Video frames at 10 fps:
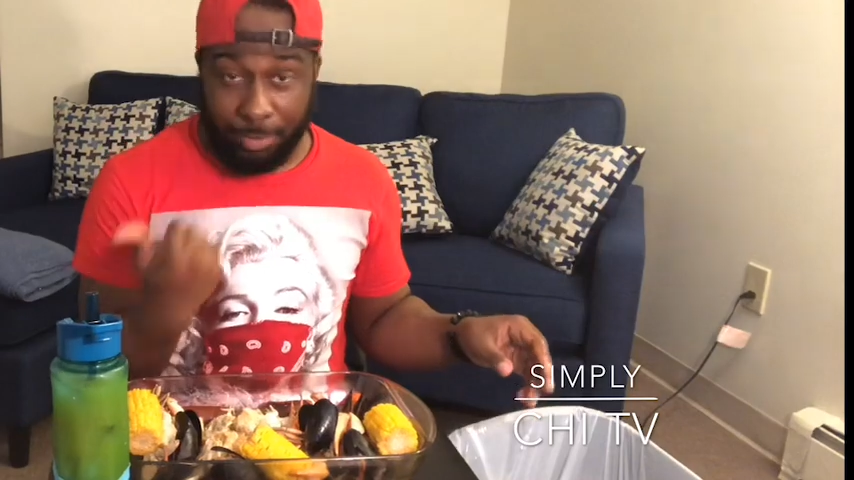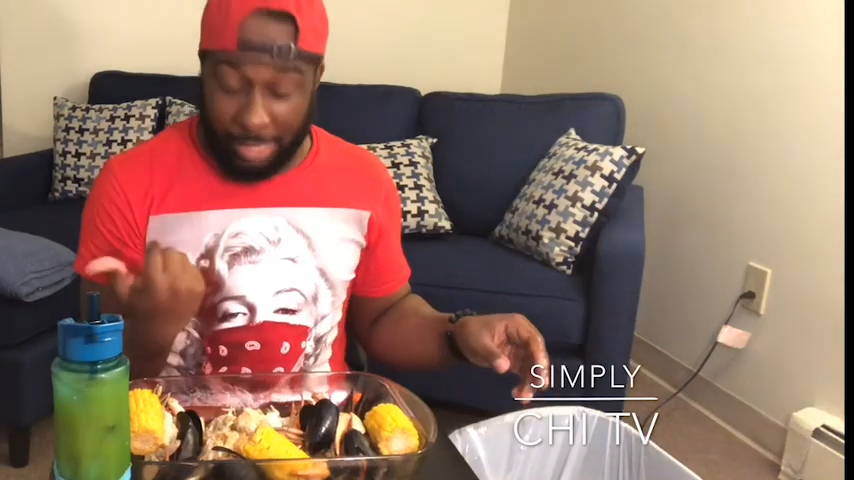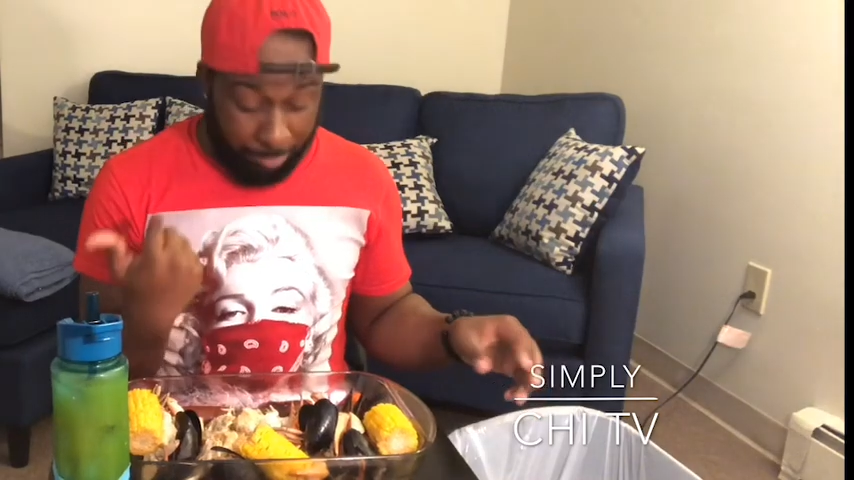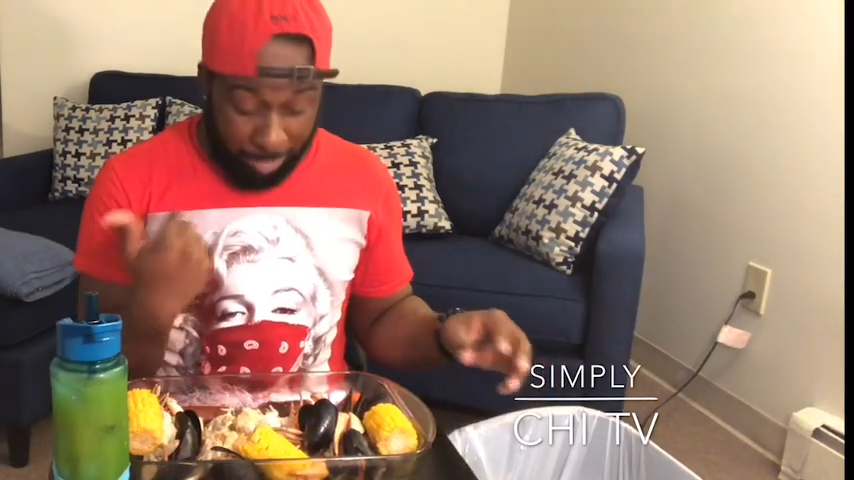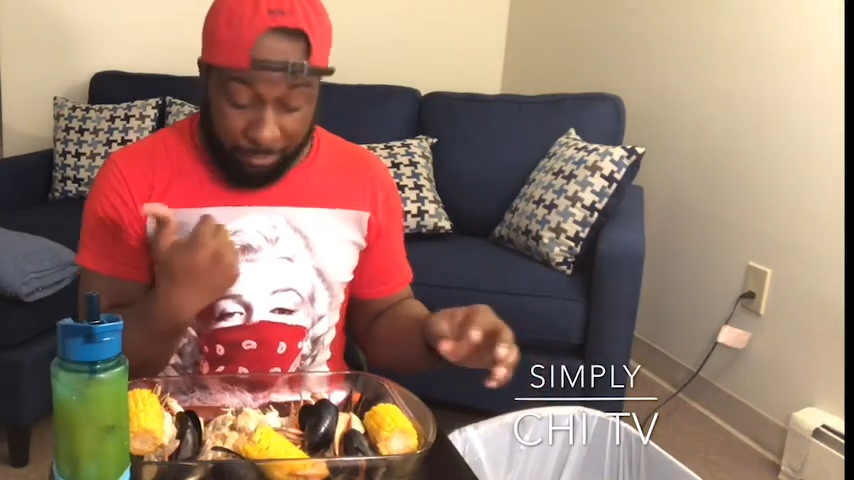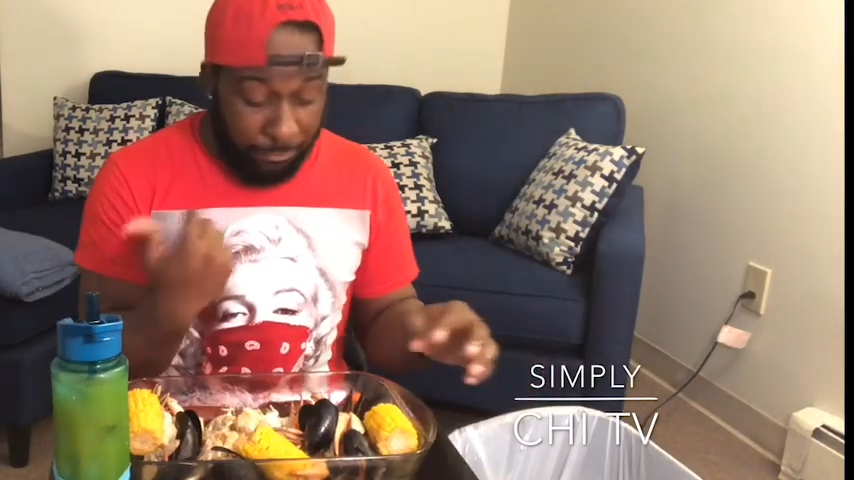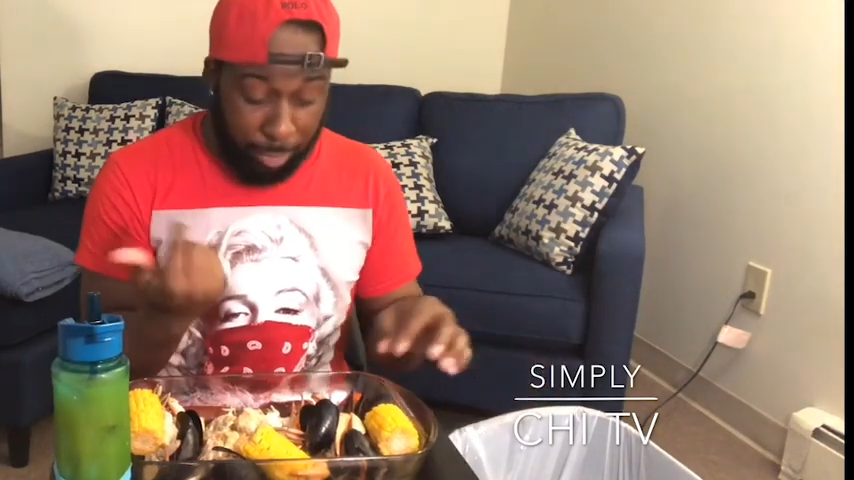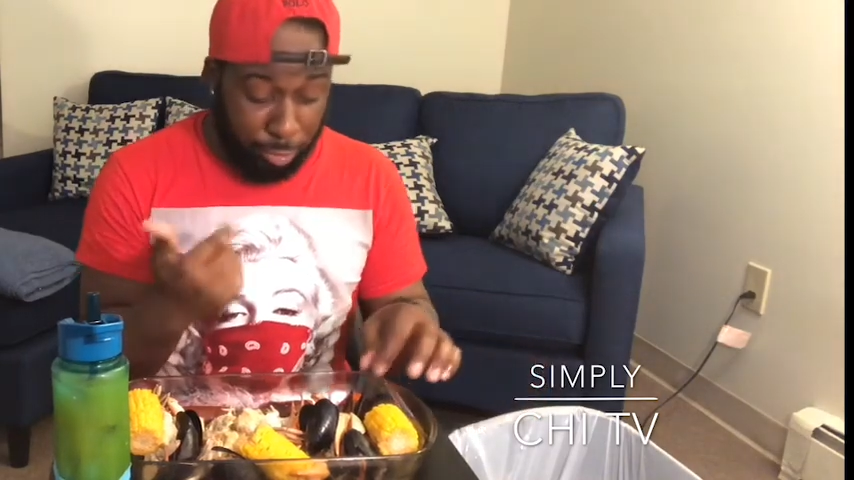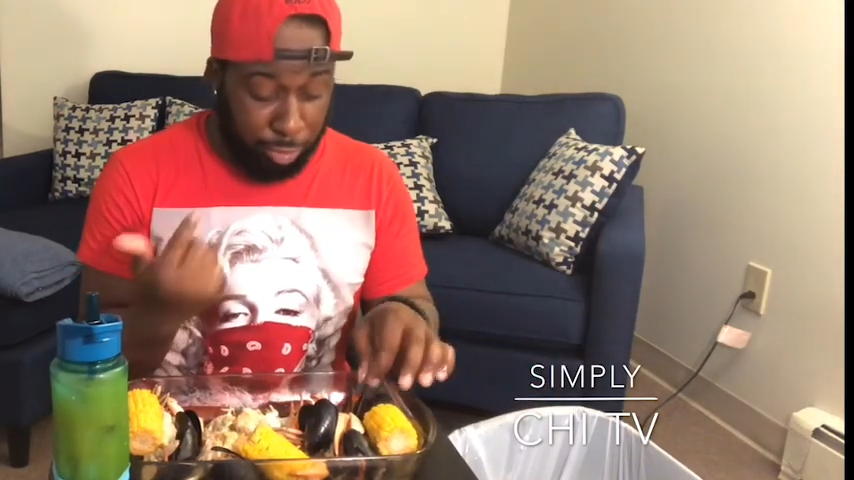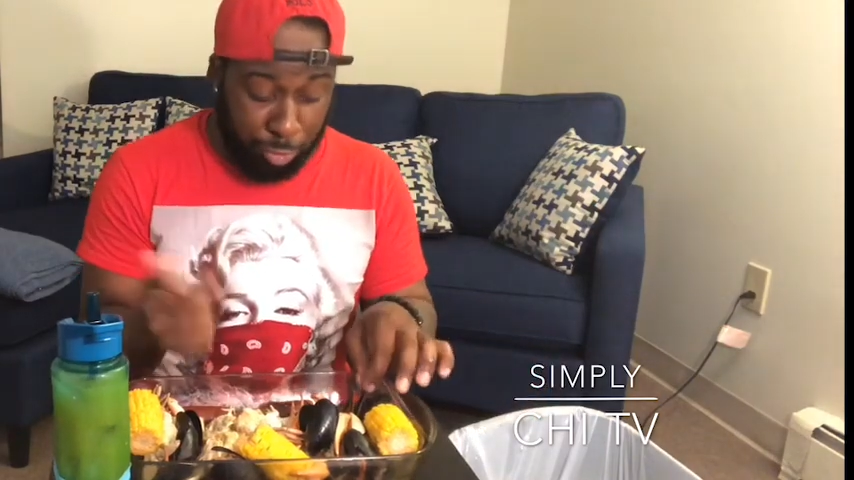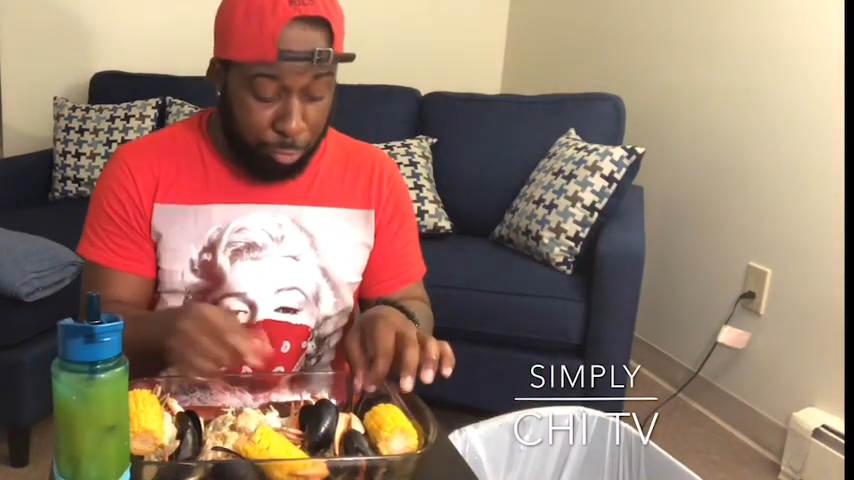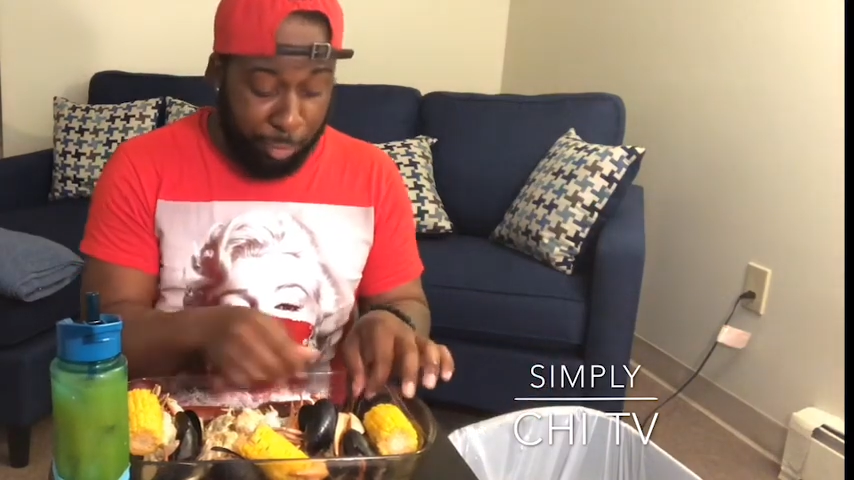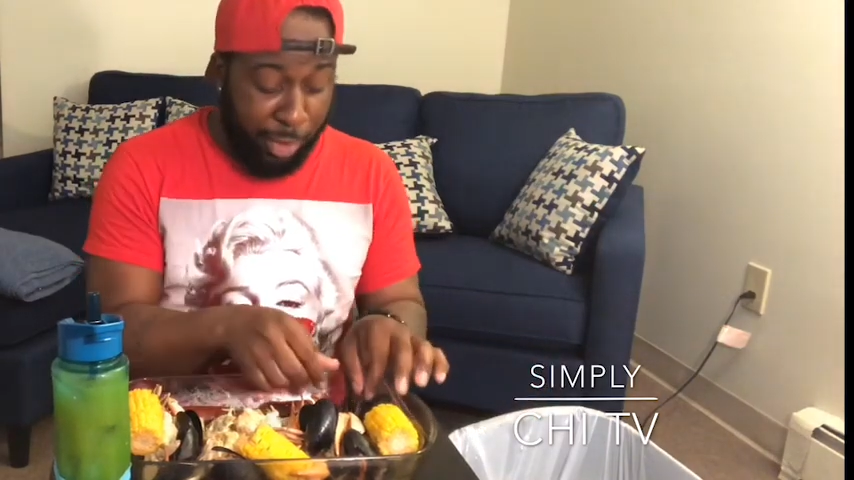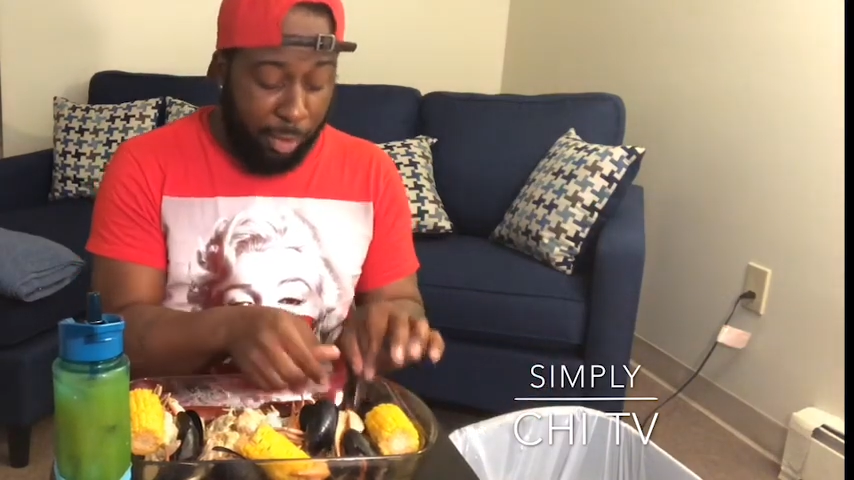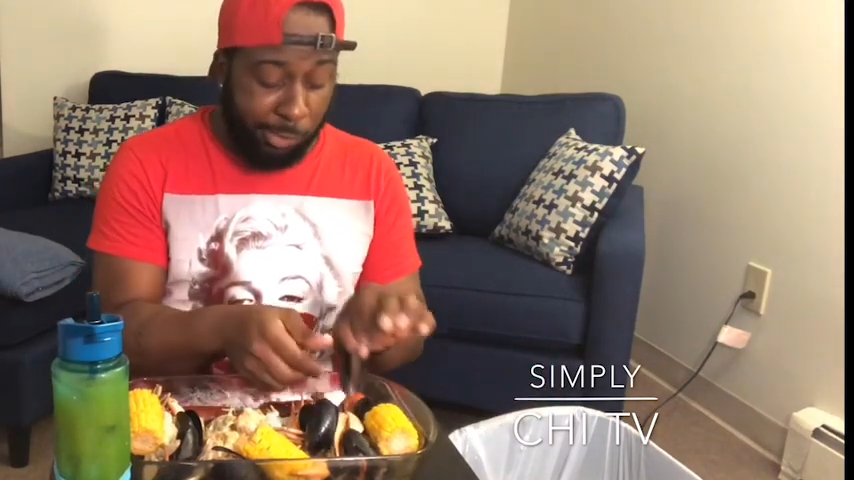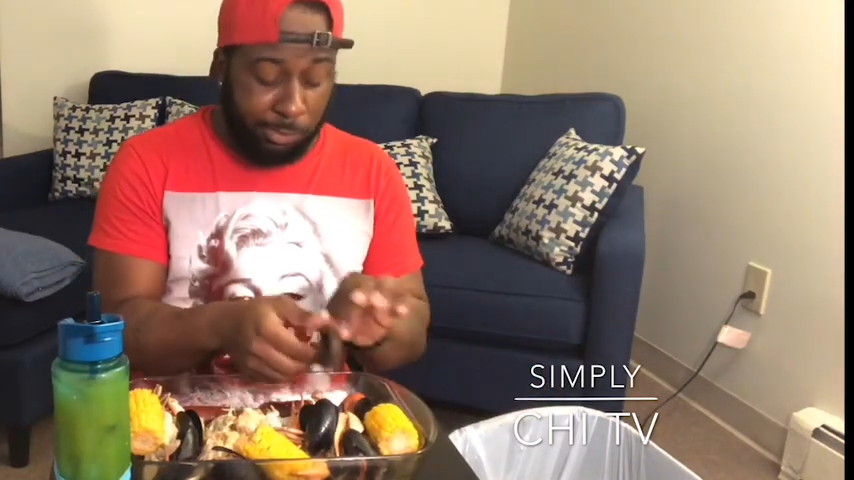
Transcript: to make me feel stupid.